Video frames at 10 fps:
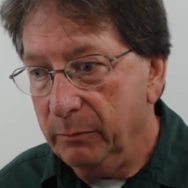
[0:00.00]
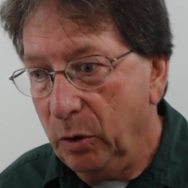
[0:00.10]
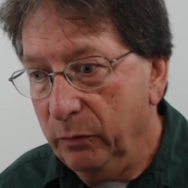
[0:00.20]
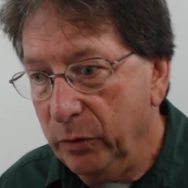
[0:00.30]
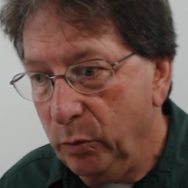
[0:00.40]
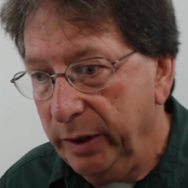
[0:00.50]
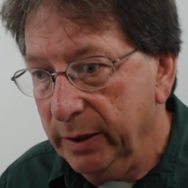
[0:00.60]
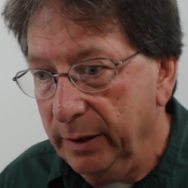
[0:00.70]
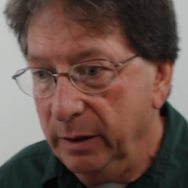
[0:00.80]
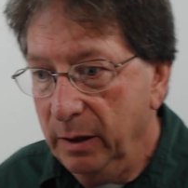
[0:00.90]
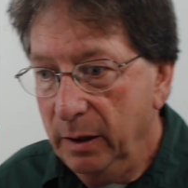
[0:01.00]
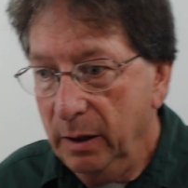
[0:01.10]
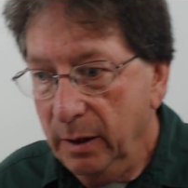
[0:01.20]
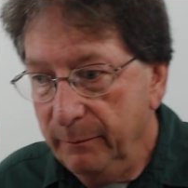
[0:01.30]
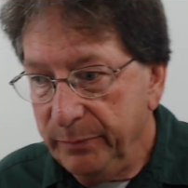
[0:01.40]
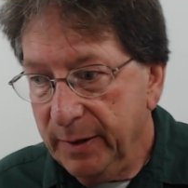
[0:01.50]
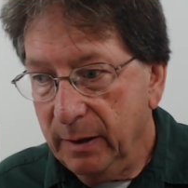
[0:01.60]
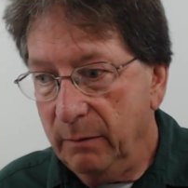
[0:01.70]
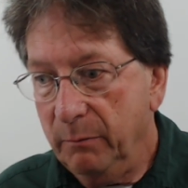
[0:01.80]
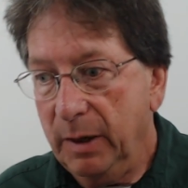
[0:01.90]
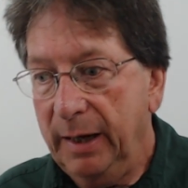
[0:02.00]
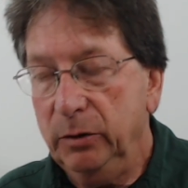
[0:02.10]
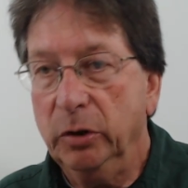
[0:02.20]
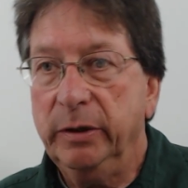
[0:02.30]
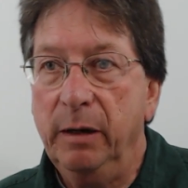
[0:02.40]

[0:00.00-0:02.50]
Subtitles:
Over the weekend, I looked